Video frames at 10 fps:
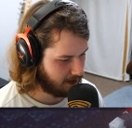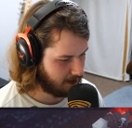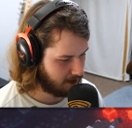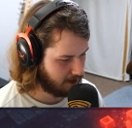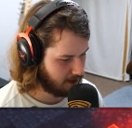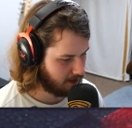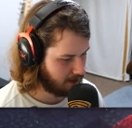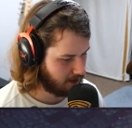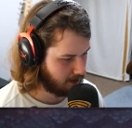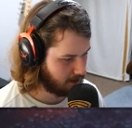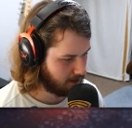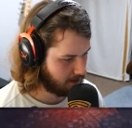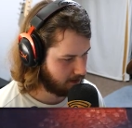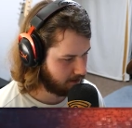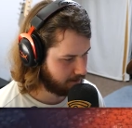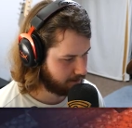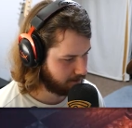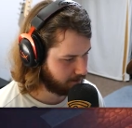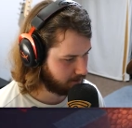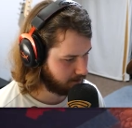
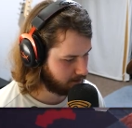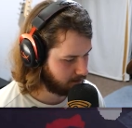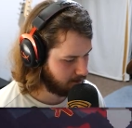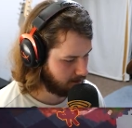No one is speaking in this clip.